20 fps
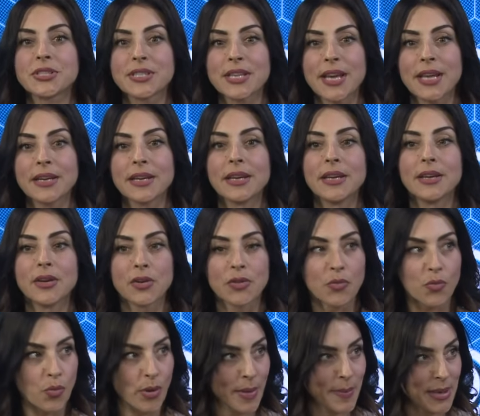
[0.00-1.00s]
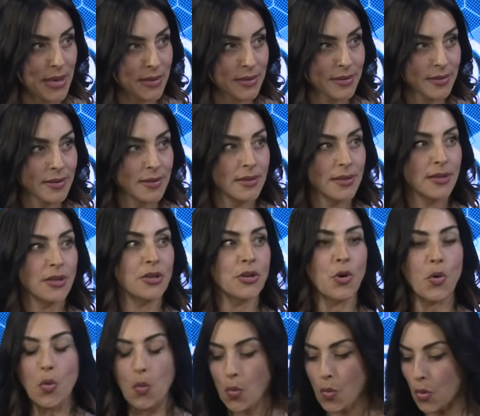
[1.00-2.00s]
said, women, you
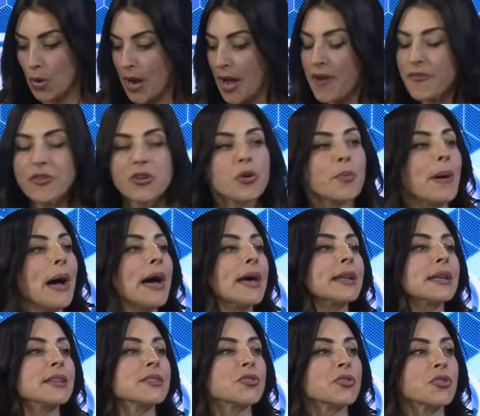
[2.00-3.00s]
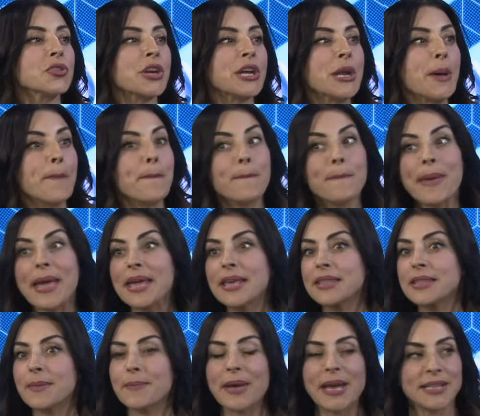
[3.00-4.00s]
know, cover your bodies or you're gonna
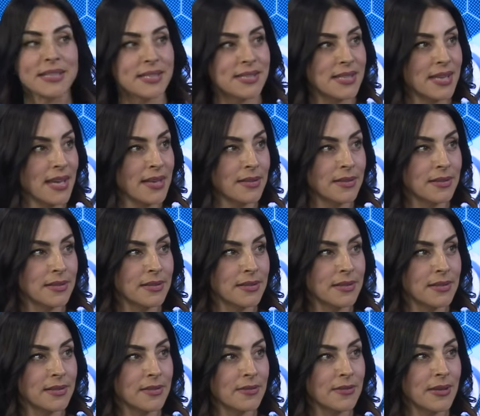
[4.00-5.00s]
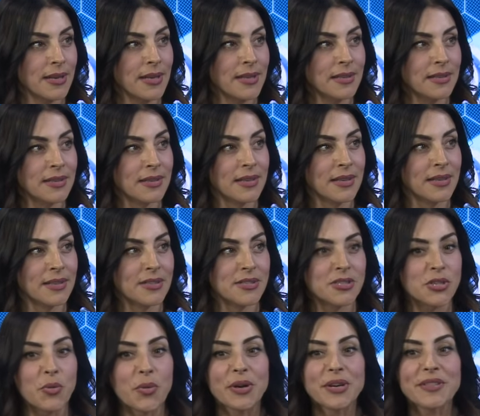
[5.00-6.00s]
make the men sin, right?
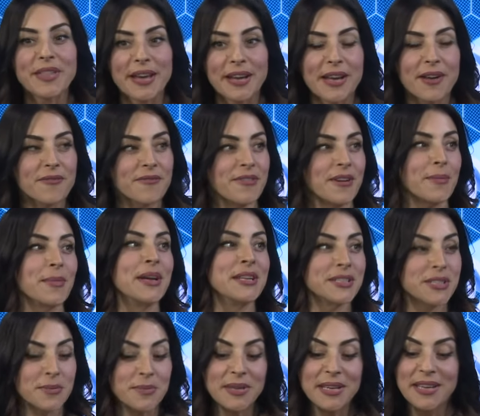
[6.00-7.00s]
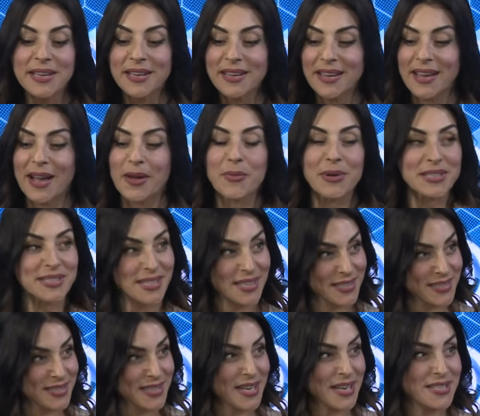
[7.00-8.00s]
So where did that come from? To me, I went to
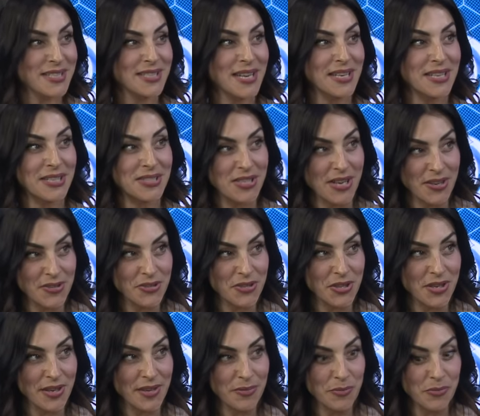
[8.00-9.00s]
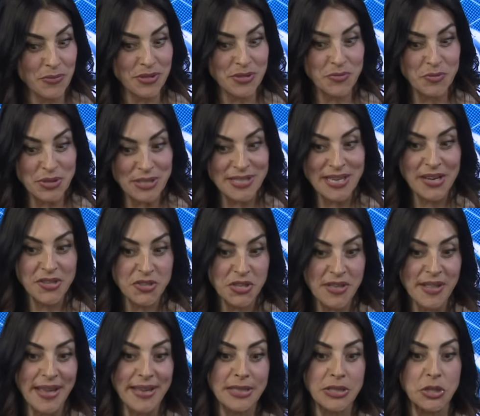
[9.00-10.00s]
India, I studied Tantra, which is
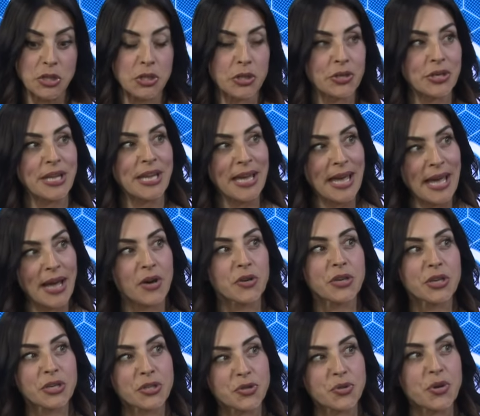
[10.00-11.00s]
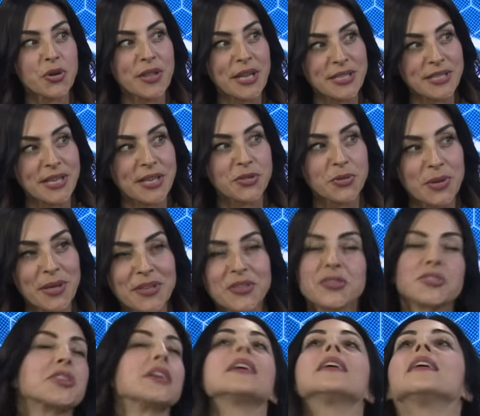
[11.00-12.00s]
actually like learning how to control that sexual
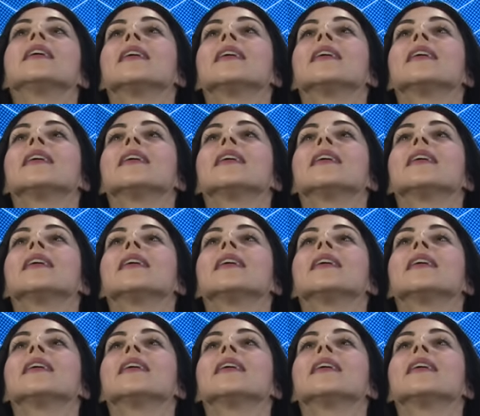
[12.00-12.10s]
energy.